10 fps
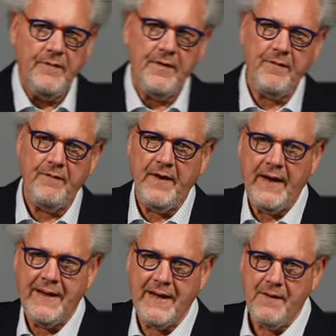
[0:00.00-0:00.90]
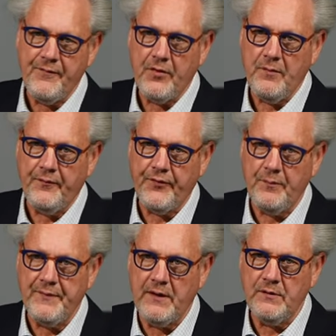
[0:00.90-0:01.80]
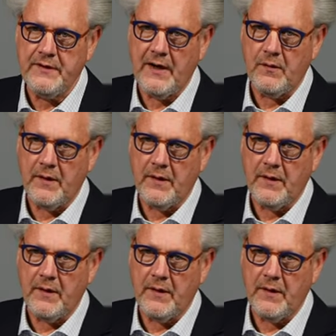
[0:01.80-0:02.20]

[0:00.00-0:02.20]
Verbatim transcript: When I came from downtown